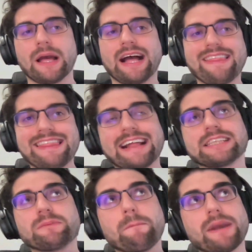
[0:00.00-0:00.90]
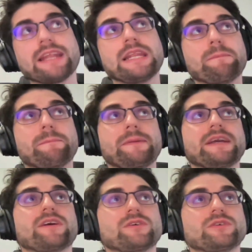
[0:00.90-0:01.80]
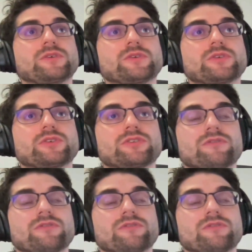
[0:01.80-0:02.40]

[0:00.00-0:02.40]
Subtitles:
And that's mainly because